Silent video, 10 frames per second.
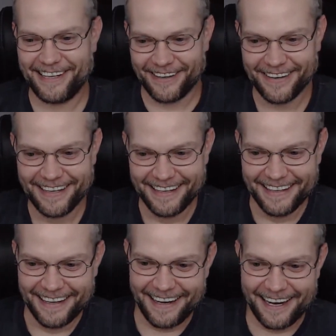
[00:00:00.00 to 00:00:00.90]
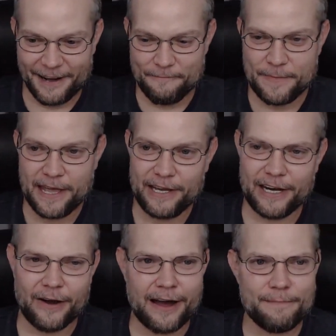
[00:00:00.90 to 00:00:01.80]
So,
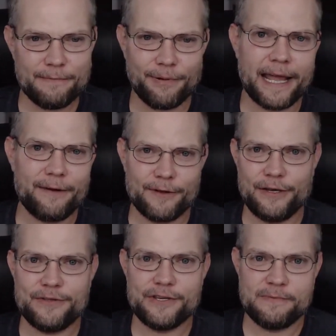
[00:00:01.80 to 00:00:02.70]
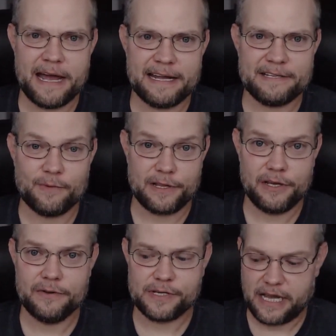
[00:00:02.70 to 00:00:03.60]
I've been playing with YouTube ads with
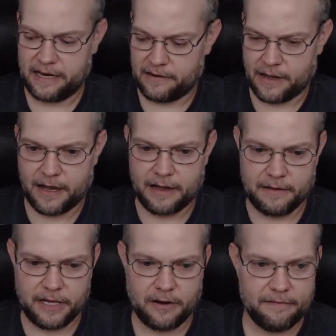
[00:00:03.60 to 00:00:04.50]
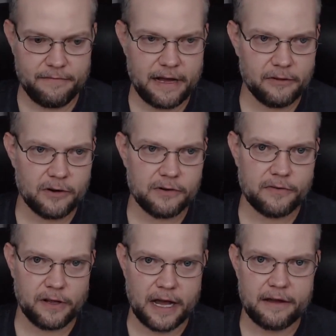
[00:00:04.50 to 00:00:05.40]
you, Zane. I learned
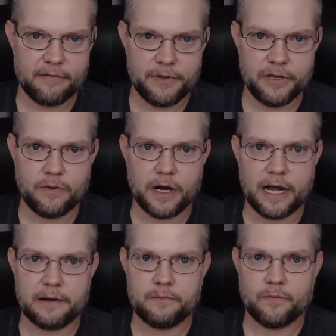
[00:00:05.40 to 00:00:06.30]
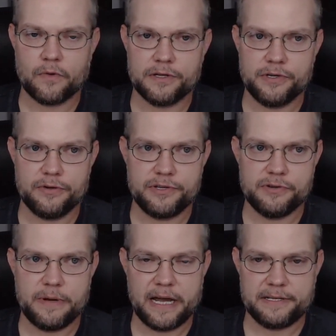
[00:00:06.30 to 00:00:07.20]
a lot from you on how to run
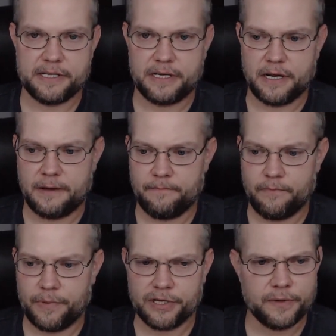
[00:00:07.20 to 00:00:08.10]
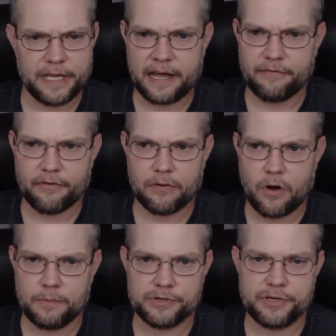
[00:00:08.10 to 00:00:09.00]
YouTube ads, and been doing that for
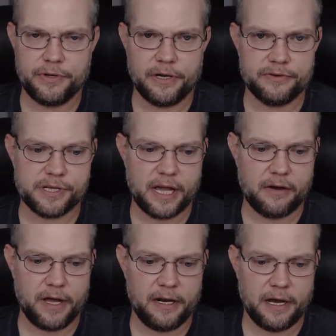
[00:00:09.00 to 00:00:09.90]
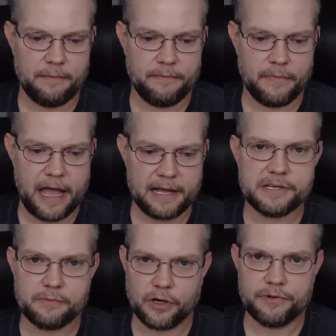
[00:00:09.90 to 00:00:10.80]
almost 2 years now, and had
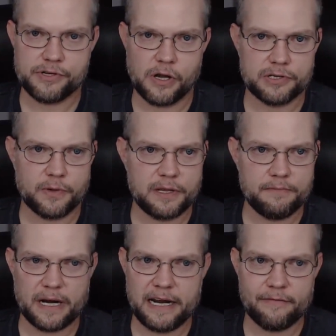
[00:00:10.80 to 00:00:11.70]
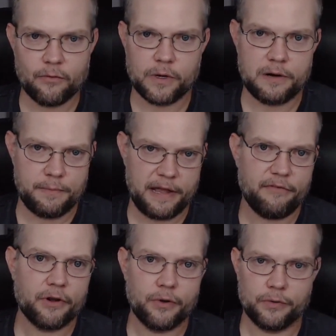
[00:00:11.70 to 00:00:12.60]
some good results with it, but I never wanted to pay
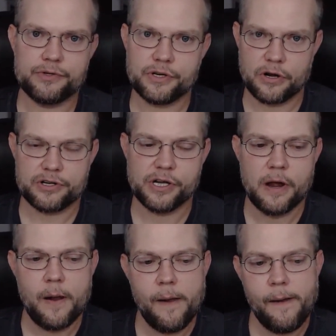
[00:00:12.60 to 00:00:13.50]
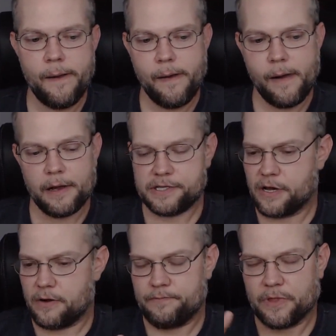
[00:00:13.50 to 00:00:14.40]
for Google search.
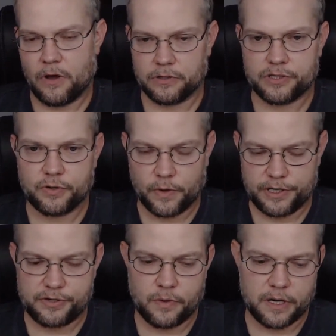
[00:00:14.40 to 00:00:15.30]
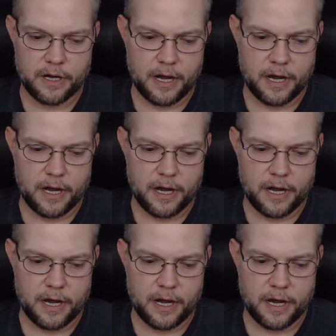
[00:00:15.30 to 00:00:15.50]
So long story short,